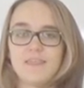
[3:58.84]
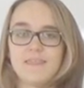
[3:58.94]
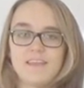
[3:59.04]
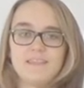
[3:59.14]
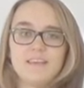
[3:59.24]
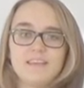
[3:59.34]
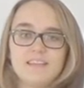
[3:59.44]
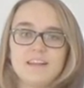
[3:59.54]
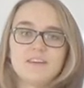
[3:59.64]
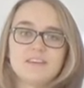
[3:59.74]
Then
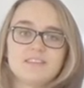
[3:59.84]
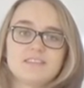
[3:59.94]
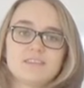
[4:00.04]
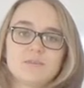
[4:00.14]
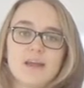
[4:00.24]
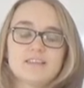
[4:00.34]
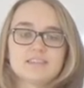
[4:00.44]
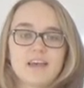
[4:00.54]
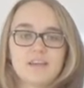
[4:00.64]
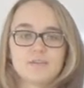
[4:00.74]
there is the right
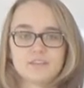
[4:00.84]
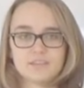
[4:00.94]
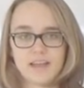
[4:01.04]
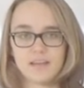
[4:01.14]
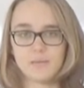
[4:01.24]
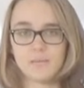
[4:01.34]
side of the Standard